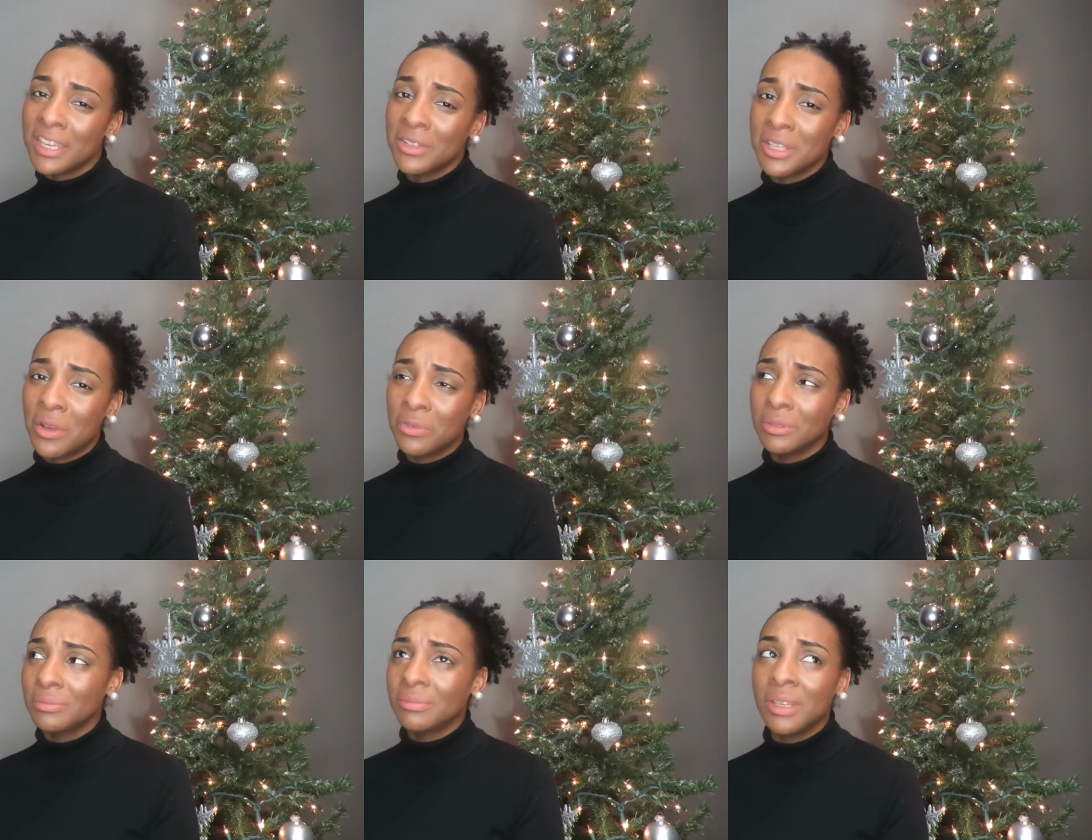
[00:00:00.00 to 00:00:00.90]

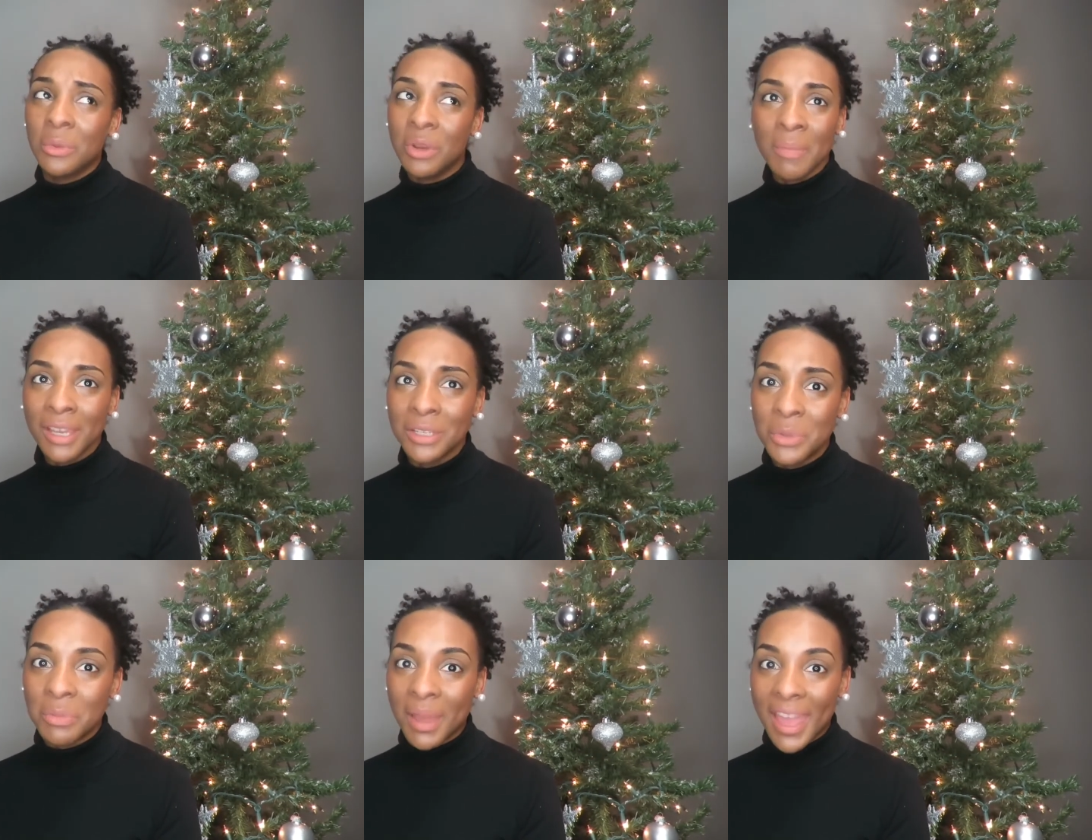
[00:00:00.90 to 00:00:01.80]
yourself, what am I going to do
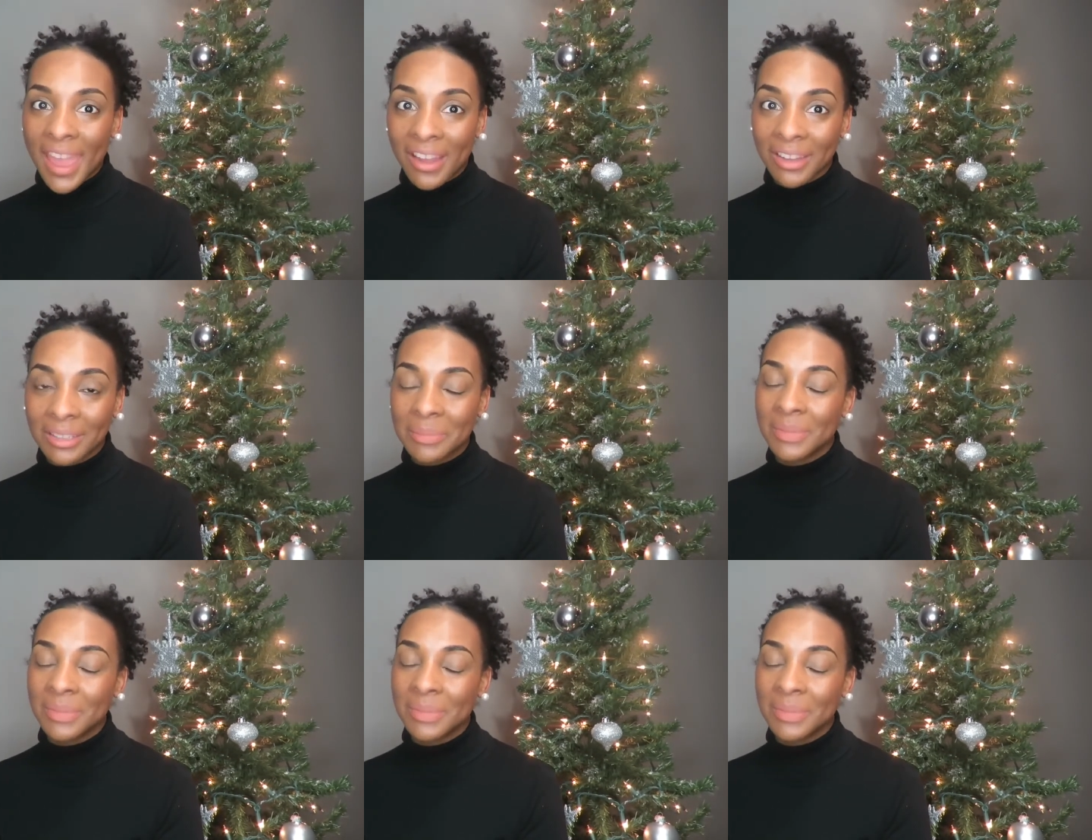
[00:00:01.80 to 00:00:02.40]
with my hair?